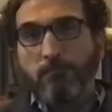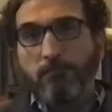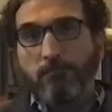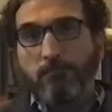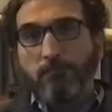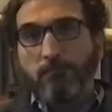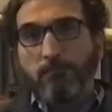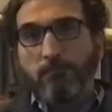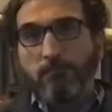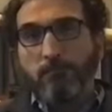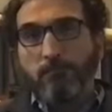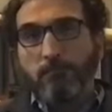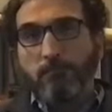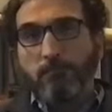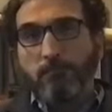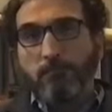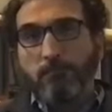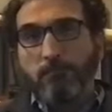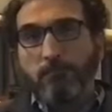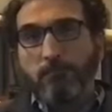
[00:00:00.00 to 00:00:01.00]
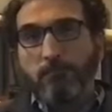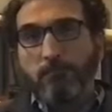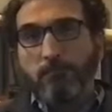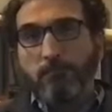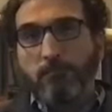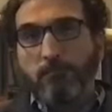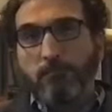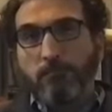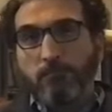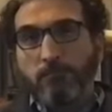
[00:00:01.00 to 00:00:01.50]

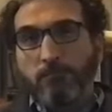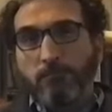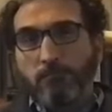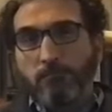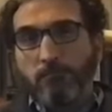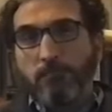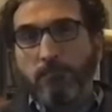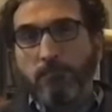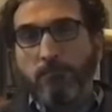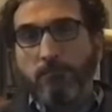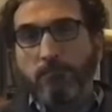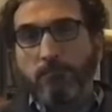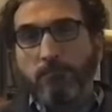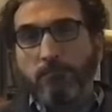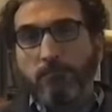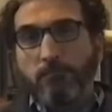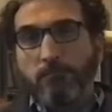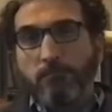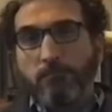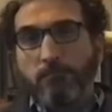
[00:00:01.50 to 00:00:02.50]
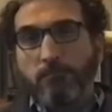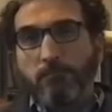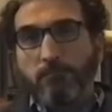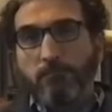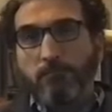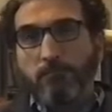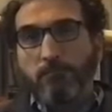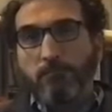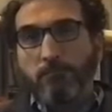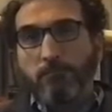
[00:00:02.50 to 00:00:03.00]

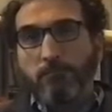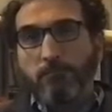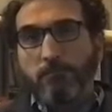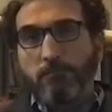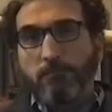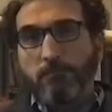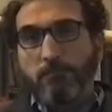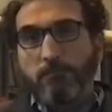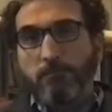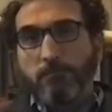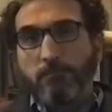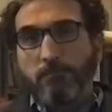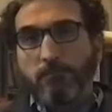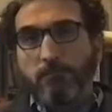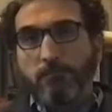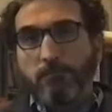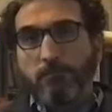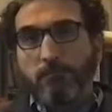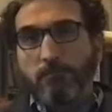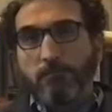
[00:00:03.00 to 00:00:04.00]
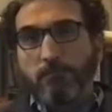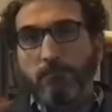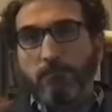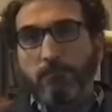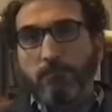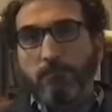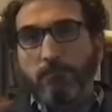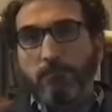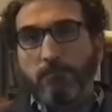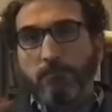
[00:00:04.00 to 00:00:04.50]

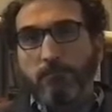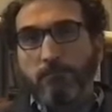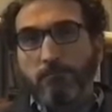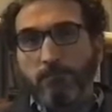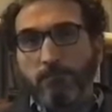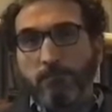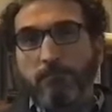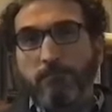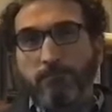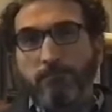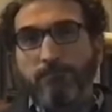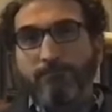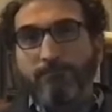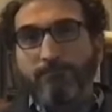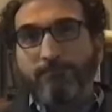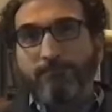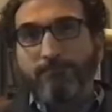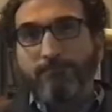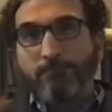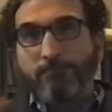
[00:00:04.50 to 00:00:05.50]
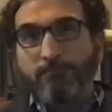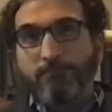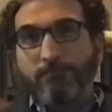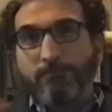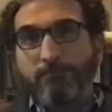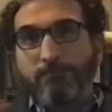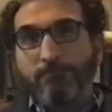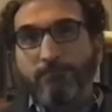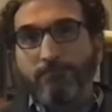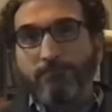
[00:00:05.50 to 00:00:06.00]

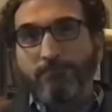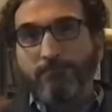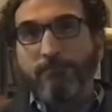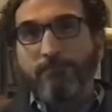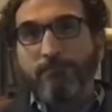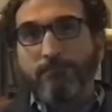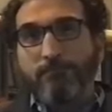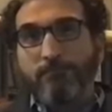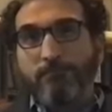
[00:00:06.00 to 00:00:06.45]
No words are spoken by the person on screen.